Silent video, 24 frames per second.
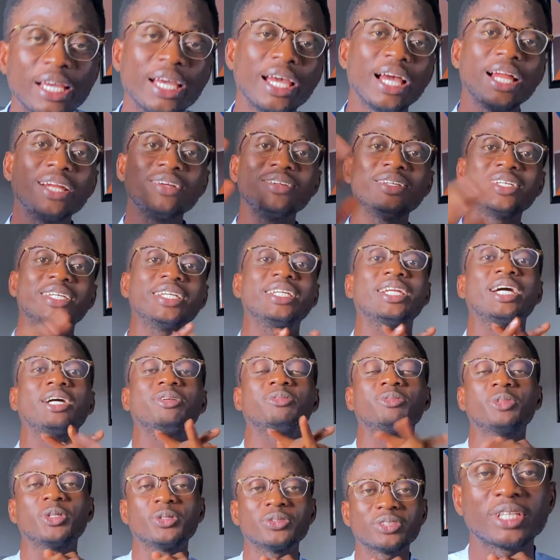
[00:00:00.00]
Hello again,
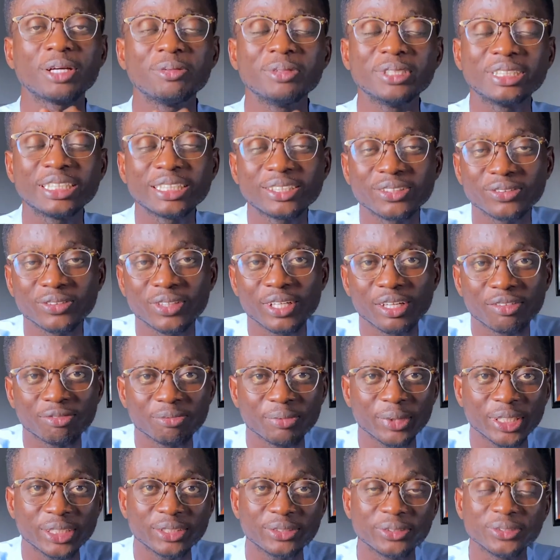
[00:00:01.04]
I'm Wells. I'm a 611
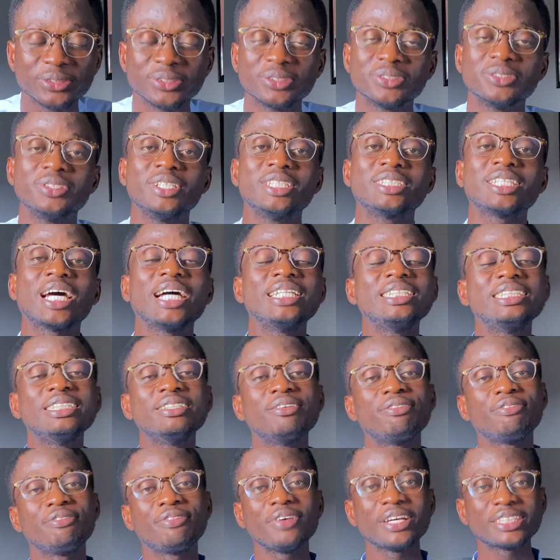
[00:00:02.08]
medical student, and in the
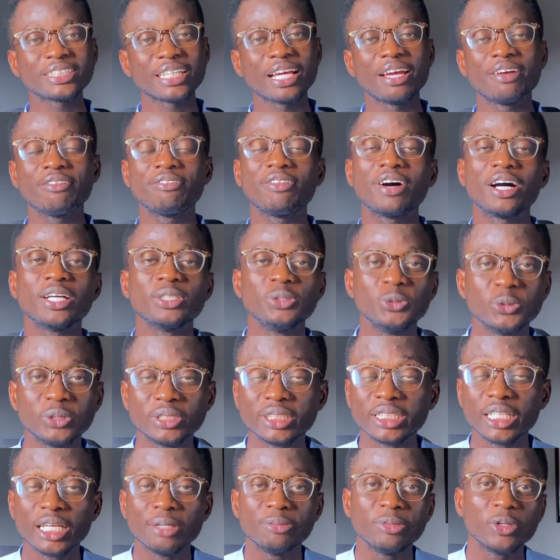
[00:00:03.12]
first ever
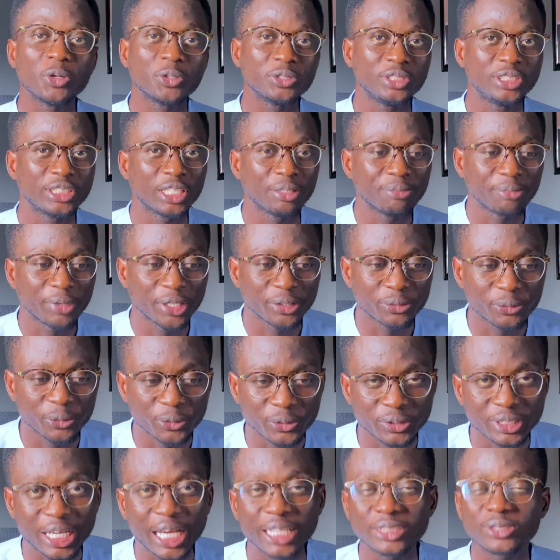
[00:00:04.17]
UTMB or JAMB I
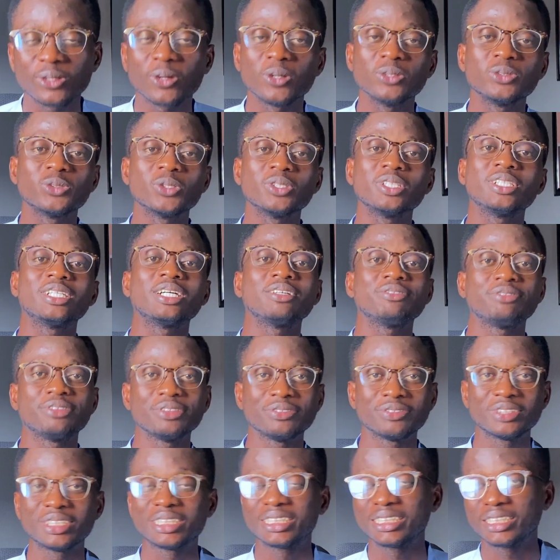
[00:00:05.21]
wrote, I scored
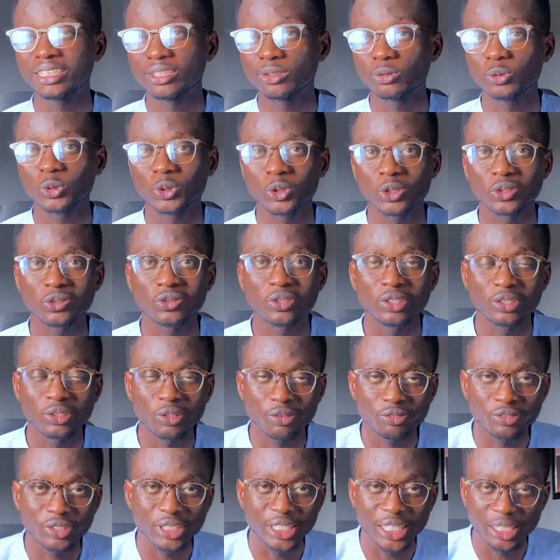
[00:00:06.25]
256, which was not
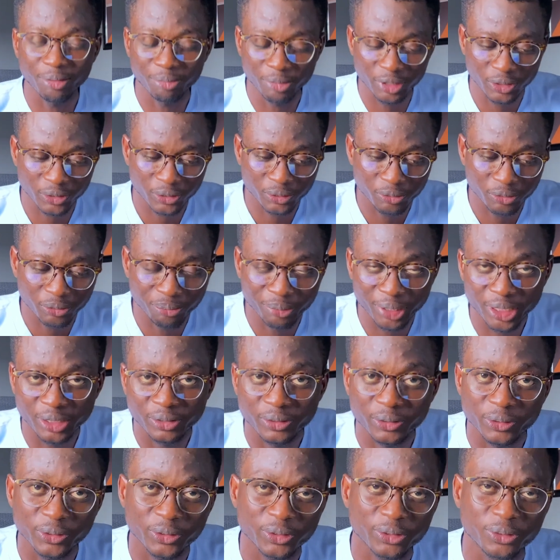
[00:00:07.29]
enough to get me into
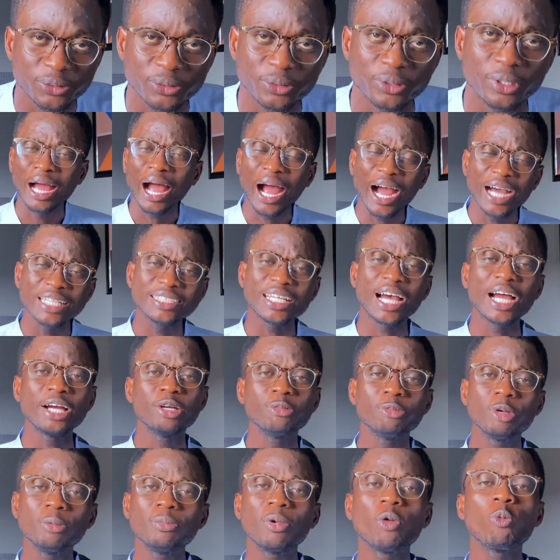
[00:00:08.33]
medical school. And I remember